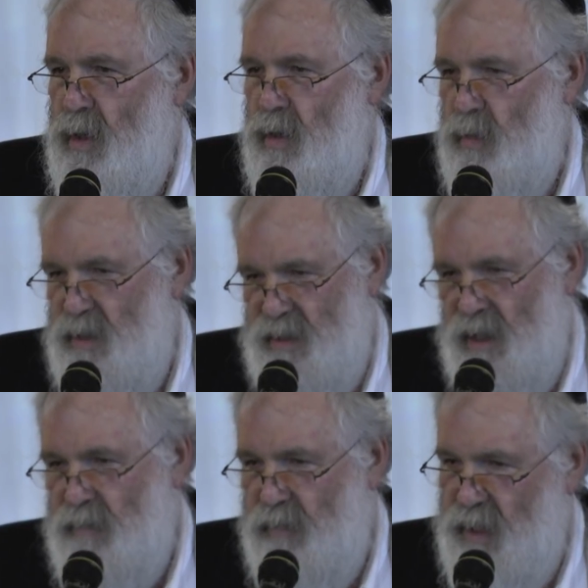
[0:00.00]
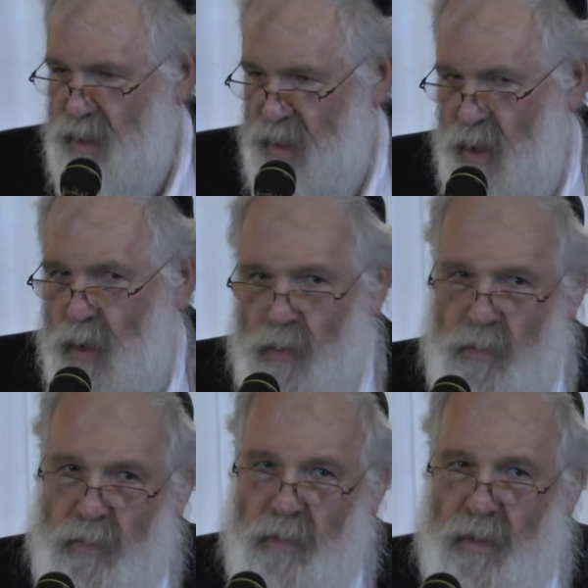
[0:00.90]
who is suffering
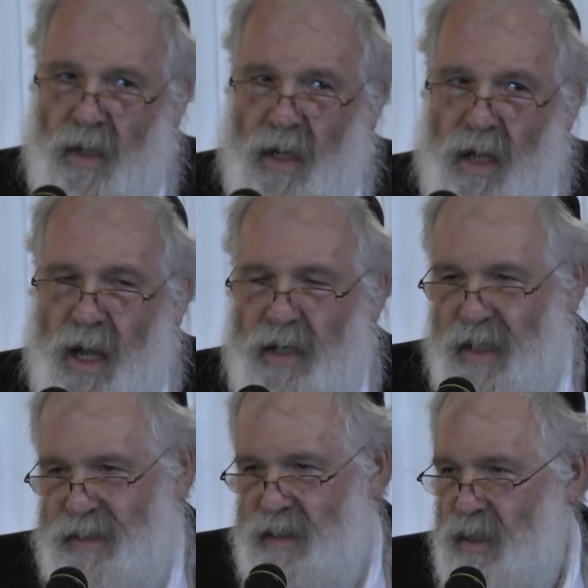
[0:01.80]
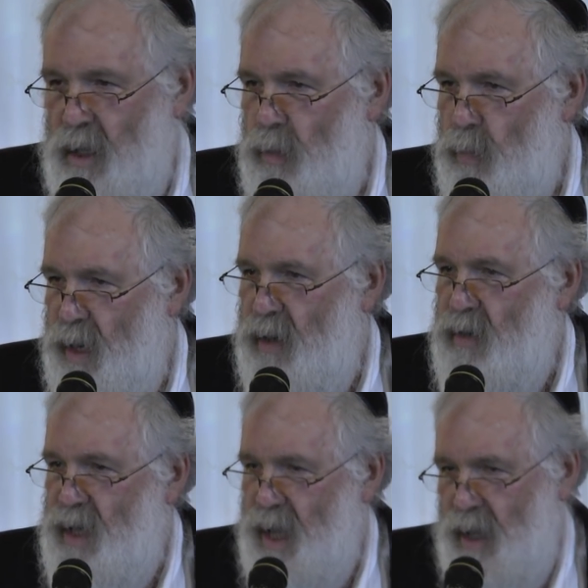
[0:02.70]
alone and doesn't know where
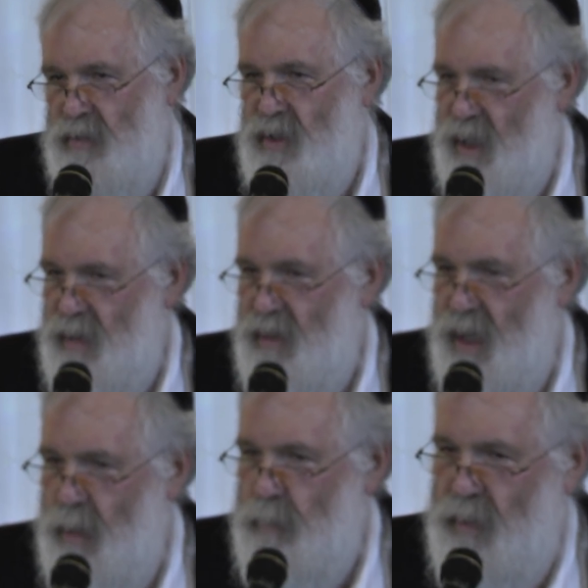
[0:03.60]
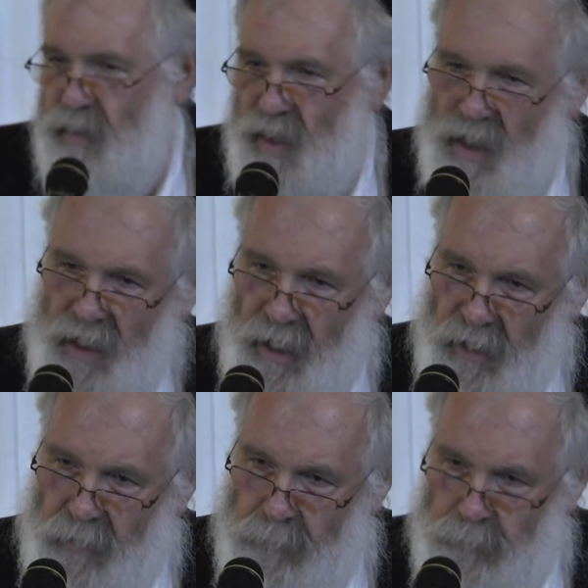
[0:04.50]
and how to get the help that they
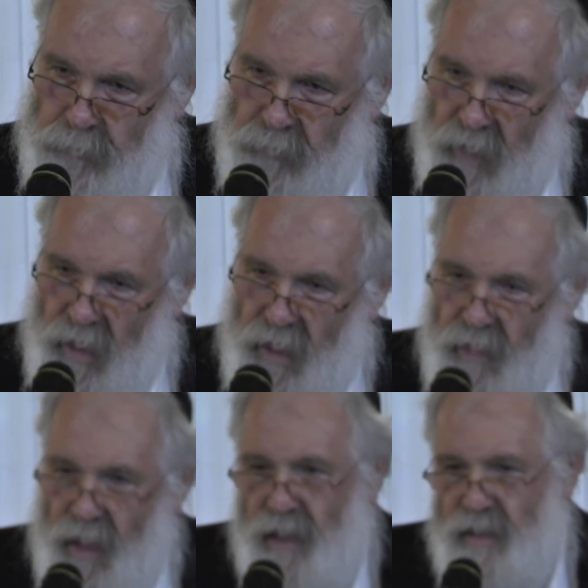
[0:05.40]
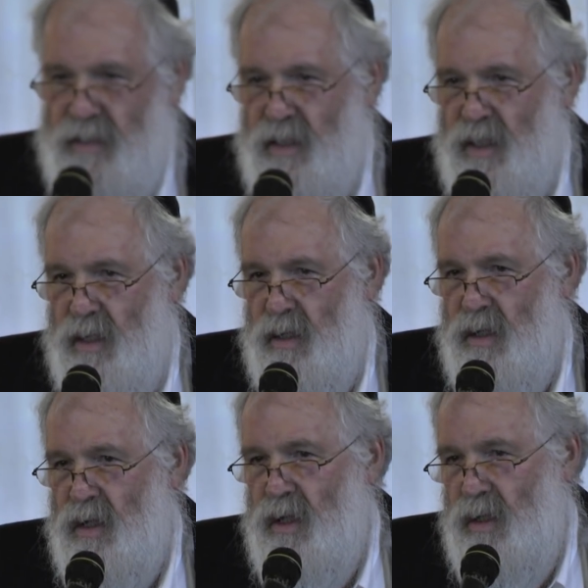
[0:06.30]
need. That is the
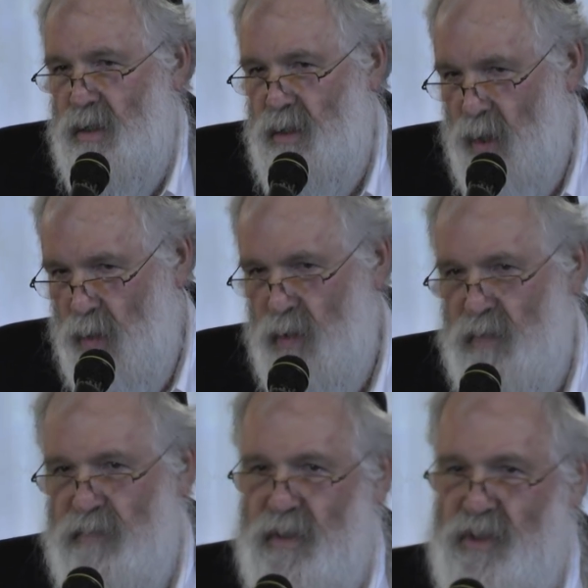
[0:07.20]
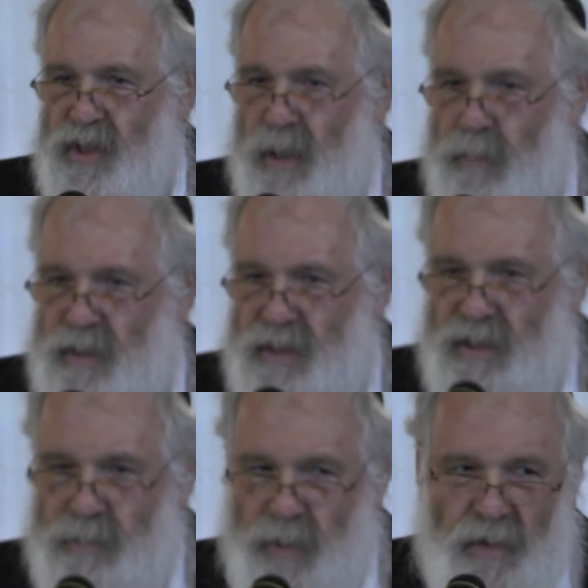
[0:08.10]
goal of Neshamus.
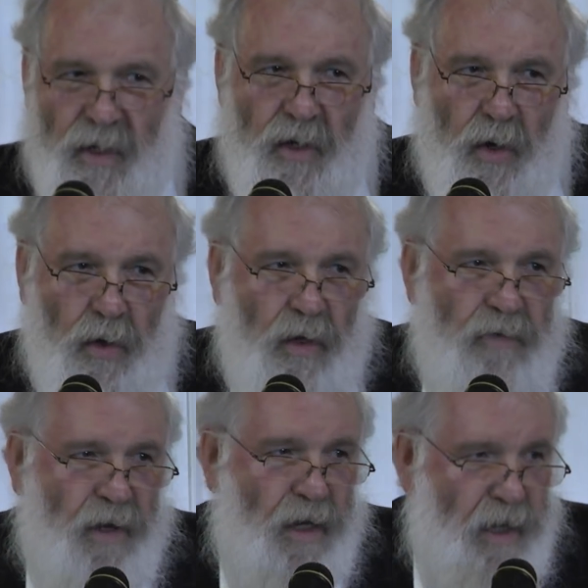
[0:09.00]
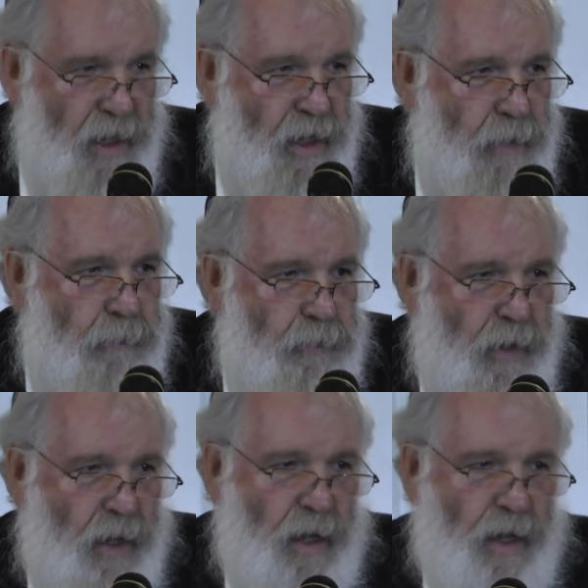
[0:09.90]
It's been the goal of Aliyah
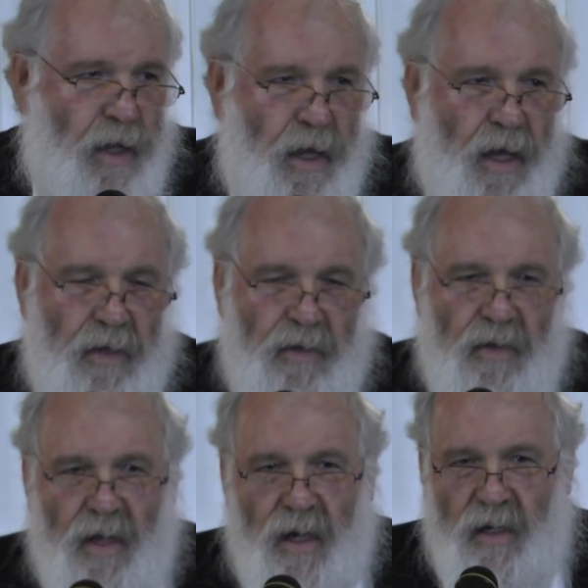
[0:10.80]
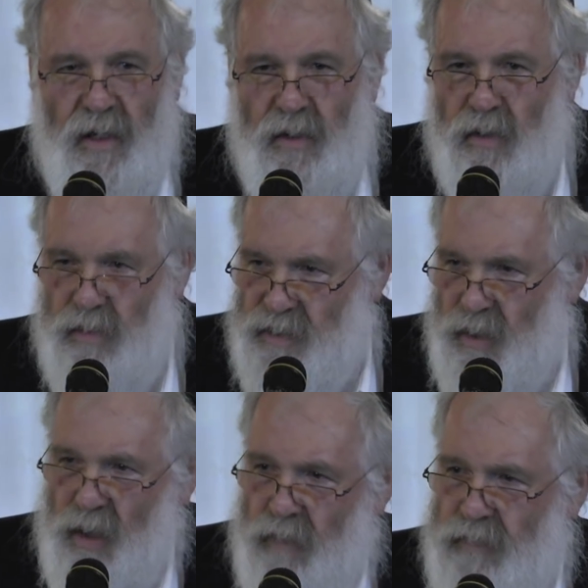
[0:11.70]
and the Aliyah Girls
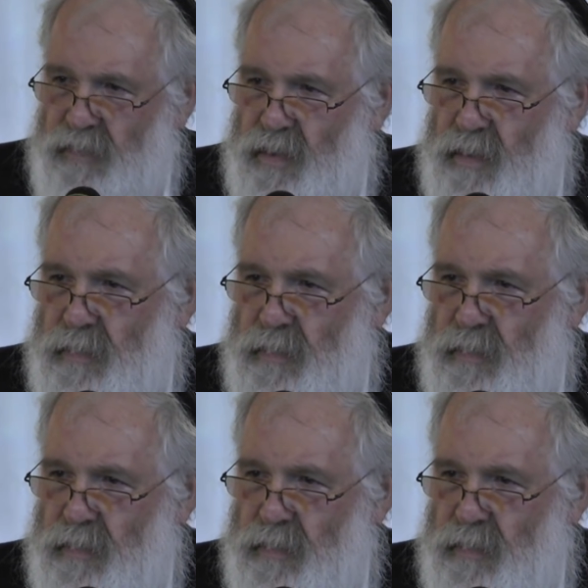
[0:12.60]
Loft